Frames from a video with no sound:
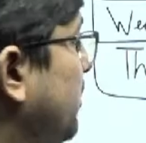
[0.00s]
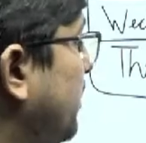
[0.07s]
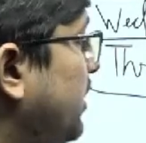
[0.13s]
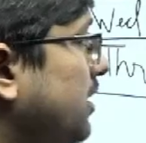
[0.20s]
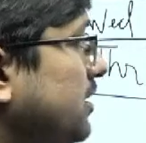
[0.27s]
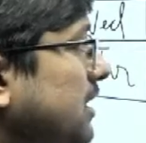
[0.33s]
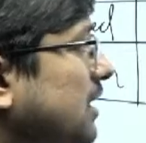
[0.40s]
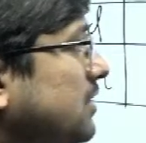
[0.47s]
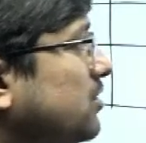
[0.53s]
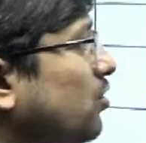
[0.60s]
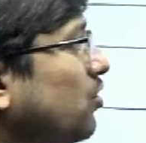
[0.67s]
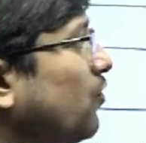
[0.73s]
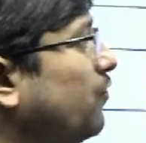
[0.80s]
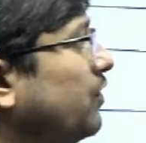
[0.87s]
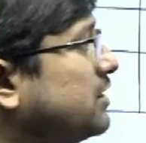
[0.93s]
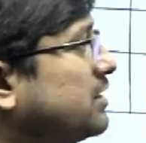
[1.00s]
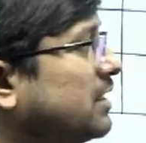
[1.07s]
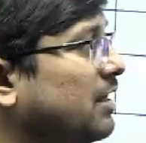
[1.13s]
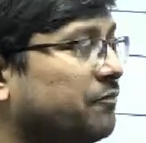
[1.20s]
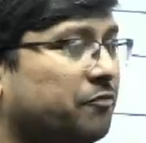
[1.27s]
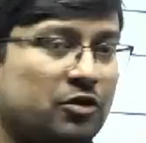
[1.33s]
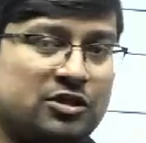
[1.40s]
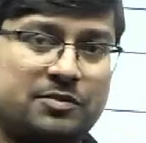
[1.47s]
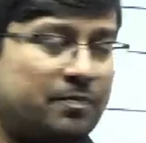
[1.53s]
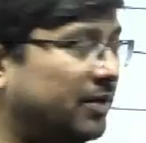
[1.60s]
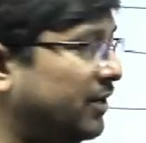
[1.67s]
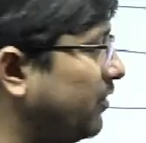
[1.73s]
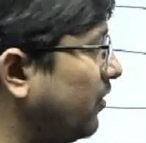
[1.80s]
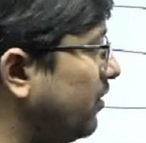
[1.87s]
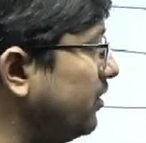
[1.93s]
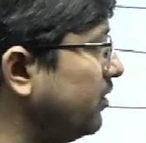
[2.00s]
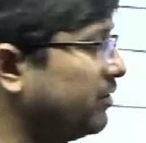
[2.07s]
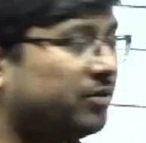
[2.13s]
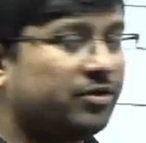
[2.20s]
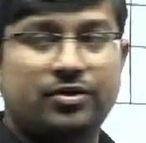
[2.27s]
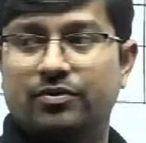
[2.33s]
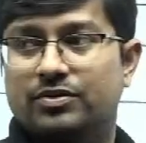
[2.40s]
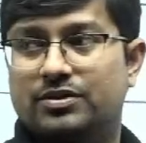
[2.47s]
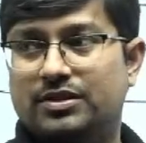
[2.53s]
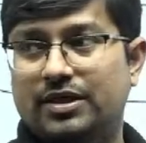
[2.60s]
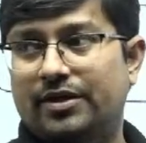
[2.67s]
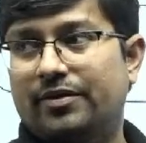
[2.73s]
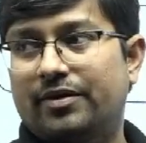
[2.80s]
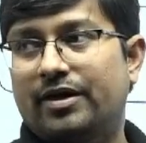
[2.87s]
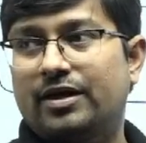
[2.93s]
It is asking which game was played on Tuesday.